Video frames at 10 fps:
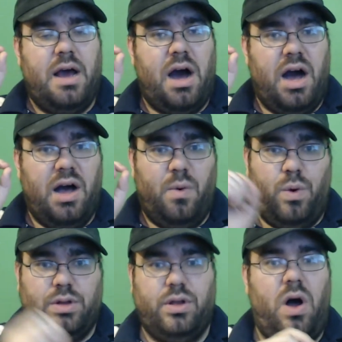
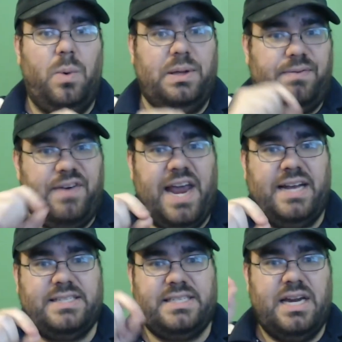along with
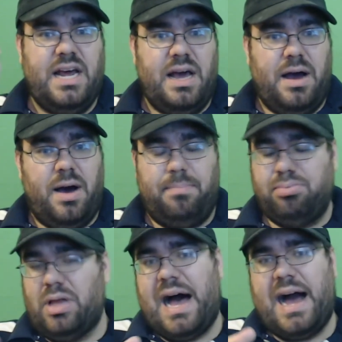feints,
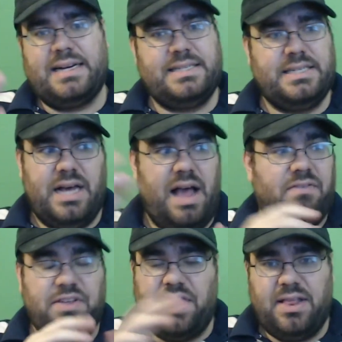blocks,
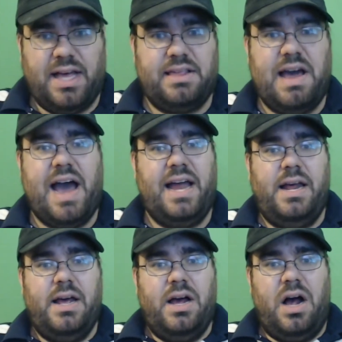everything like that.
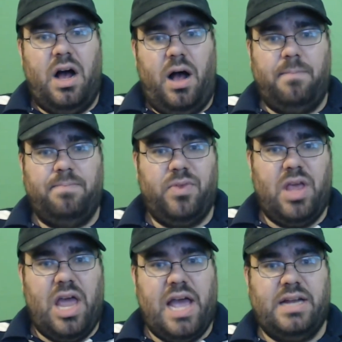
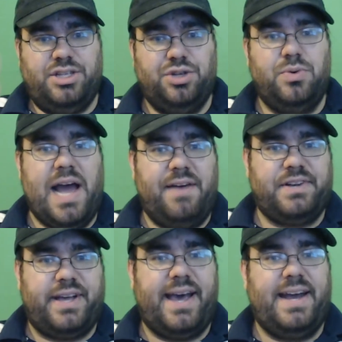And you have
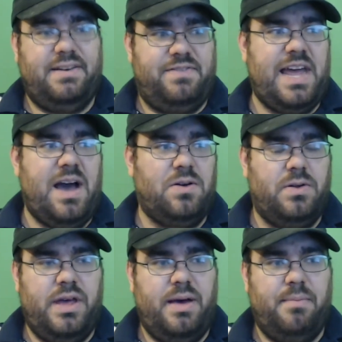to kind of counter
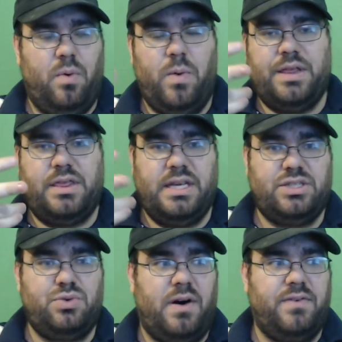them with these
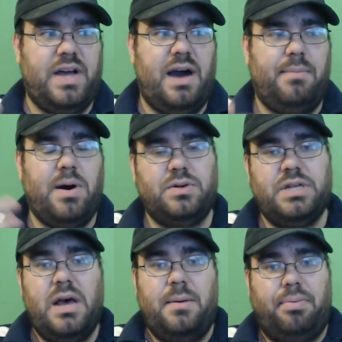12 combos.
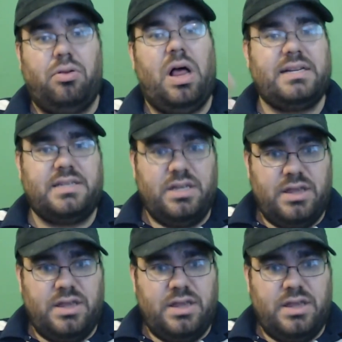Plus,